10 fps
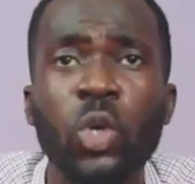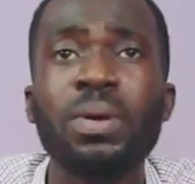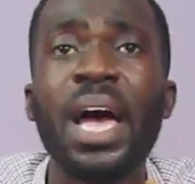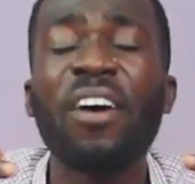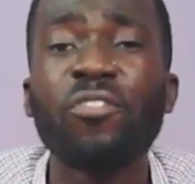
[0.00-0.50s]

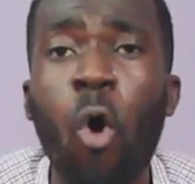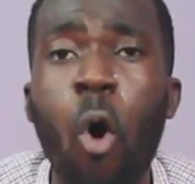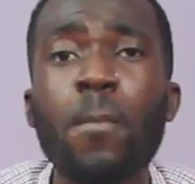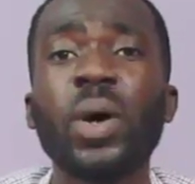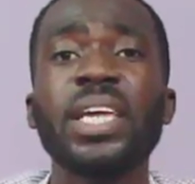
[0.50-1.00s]
You may have
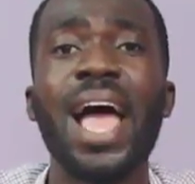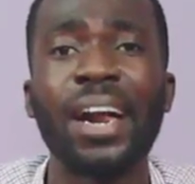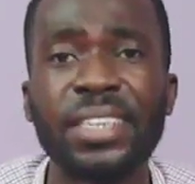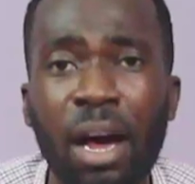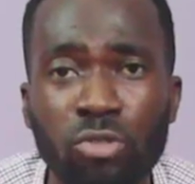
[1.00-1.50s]
all money
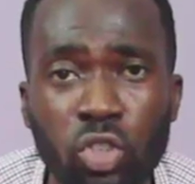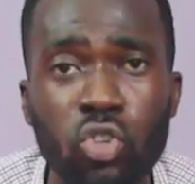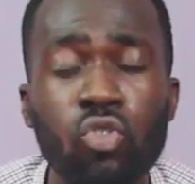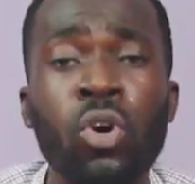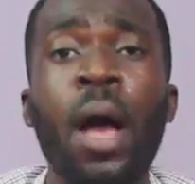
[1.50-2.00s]
around
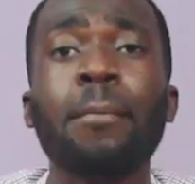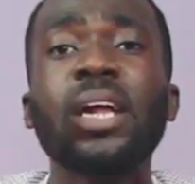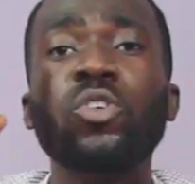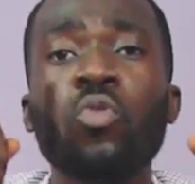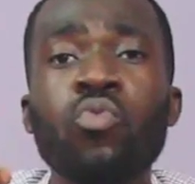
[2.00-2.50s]
you,
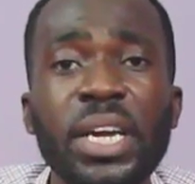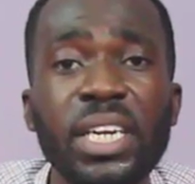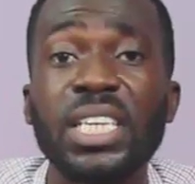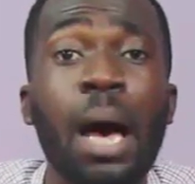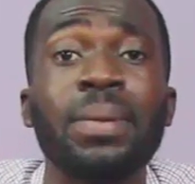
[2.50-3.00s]
but your
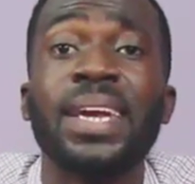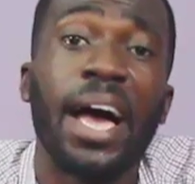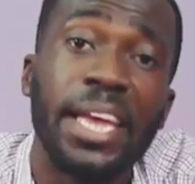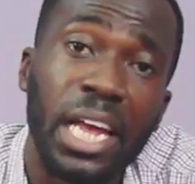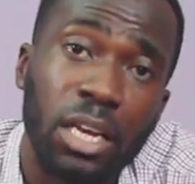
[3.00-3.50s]
word is, I'm
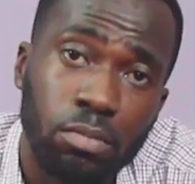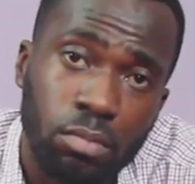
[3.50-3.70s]
dying.